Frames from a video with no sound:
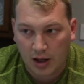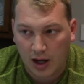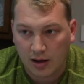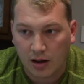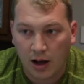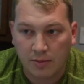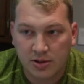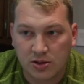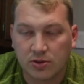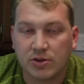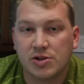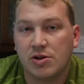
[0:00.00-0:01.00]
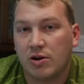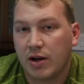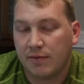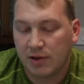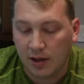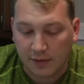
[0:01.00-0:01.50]
How, how much longer does your dog
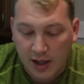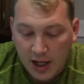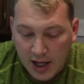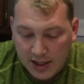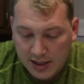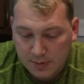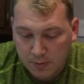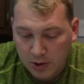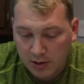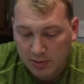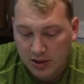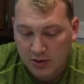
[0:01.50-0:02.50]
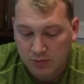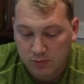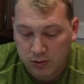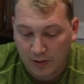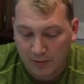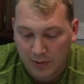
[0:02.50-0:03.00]
have to live? And that's pretty much
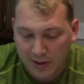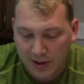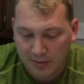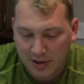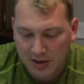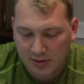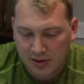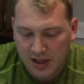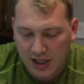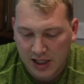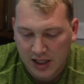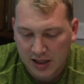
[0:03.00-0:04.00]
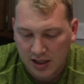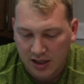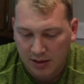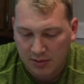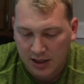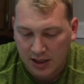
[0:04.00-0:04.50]
what, what it comes down to at the end.
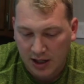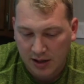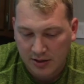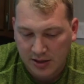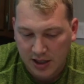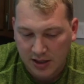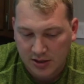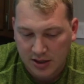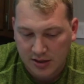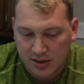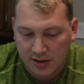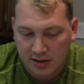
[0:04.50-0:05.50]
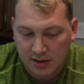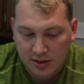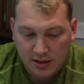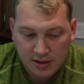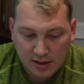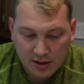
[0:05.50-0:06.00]
And I mean, I understand Justin,
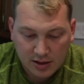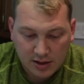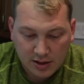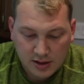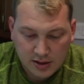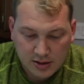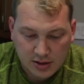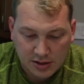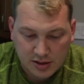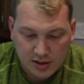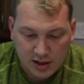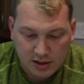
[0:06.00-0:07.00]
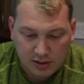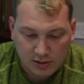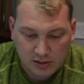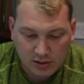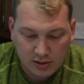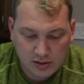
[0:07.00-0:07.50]
Justin getting a
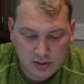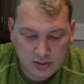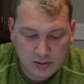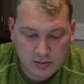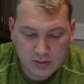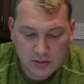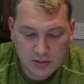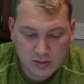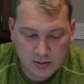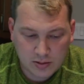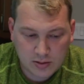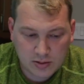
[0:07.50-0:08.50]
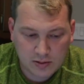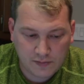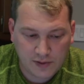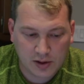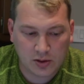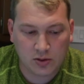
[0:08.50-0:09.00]
little,
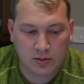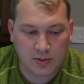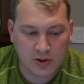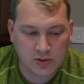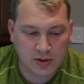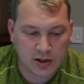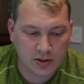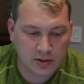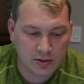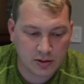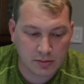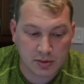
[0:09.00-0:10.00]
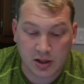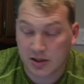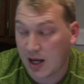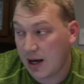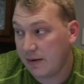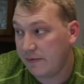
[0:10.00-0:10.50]
feeling a little emotional there too,
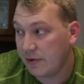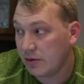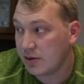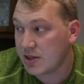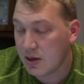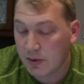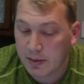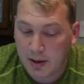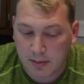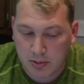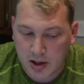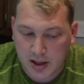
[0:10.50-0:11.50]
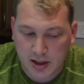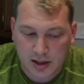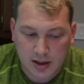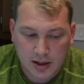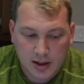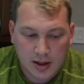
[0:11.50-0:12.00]
because I'd felt the same way about Brandy.
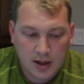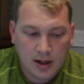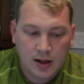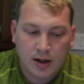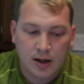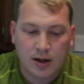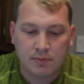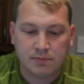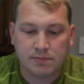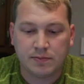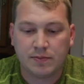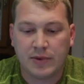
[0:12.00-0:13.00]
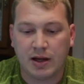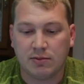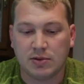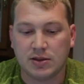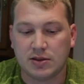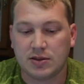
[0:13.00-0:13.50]
Um,
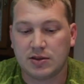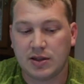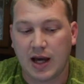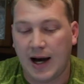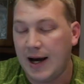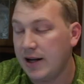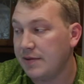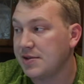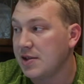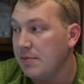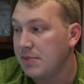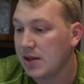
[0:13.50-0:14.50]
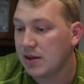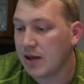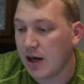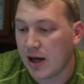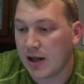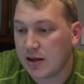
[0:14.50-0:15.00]
that was kind of something
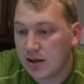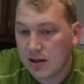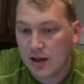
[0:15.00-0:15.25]
that